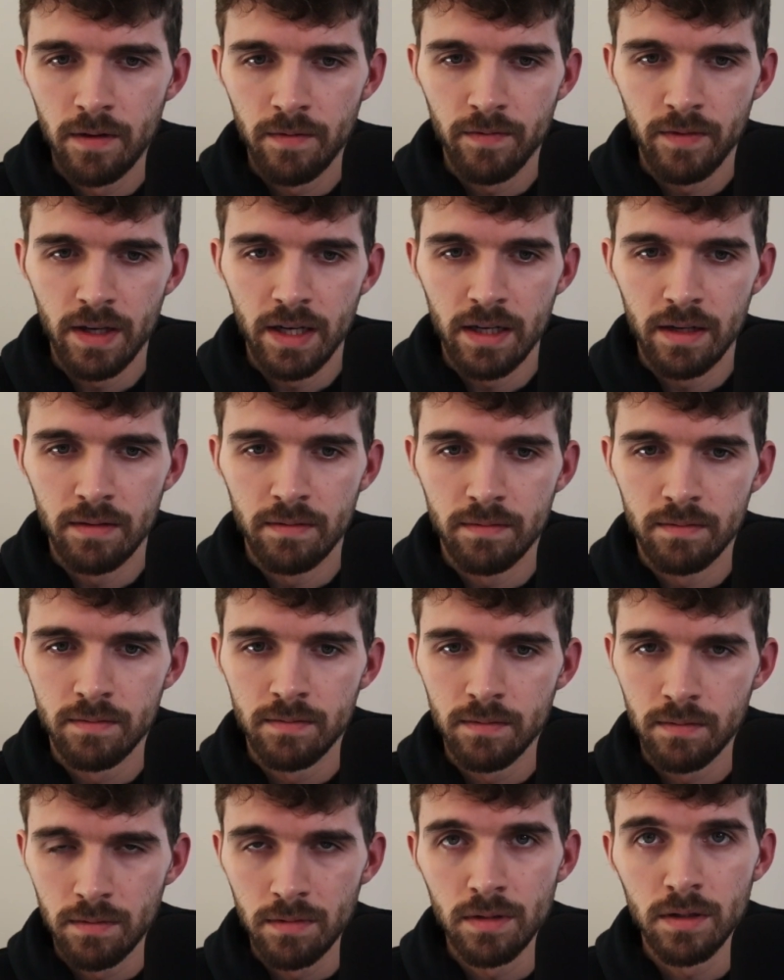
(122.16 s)
then
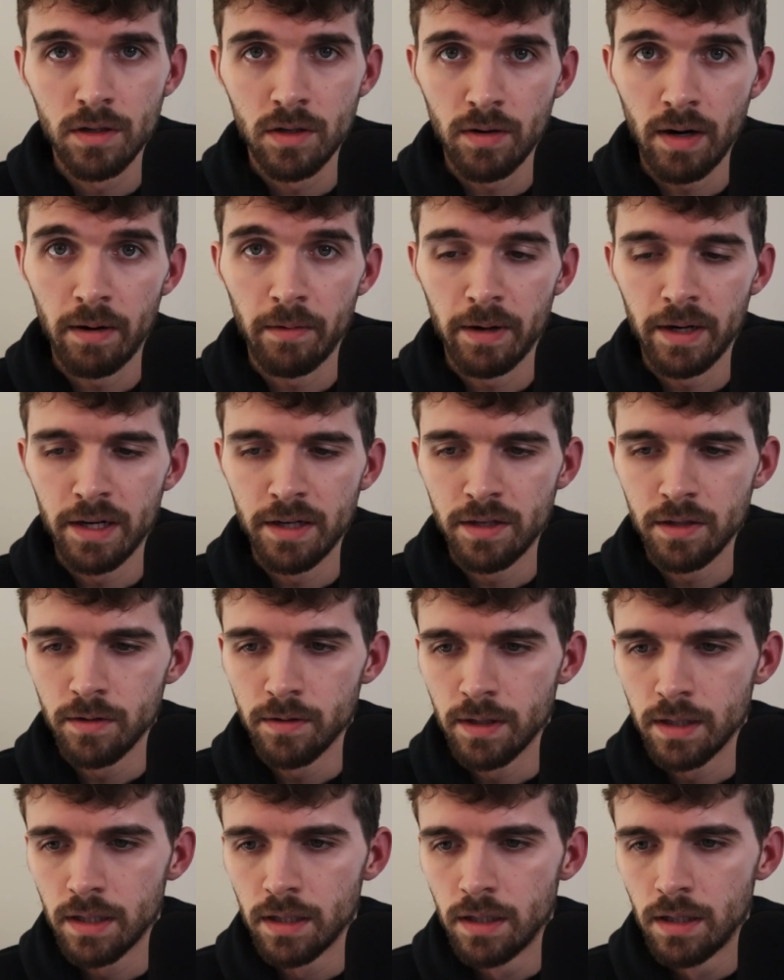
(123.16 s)
great way to
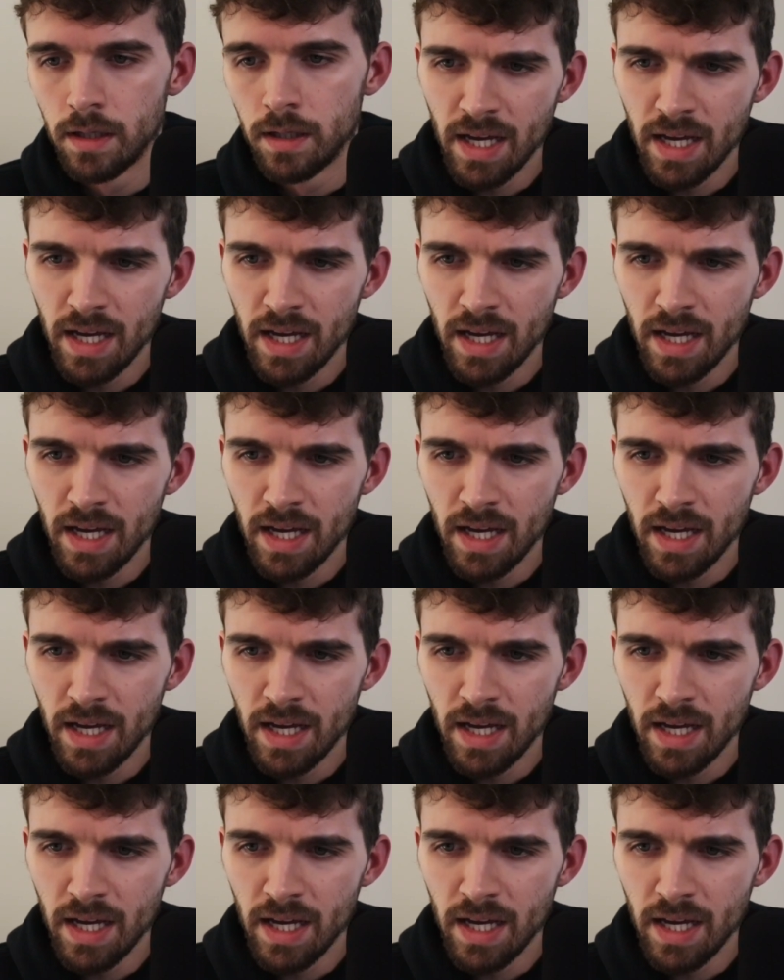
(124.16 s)
do it.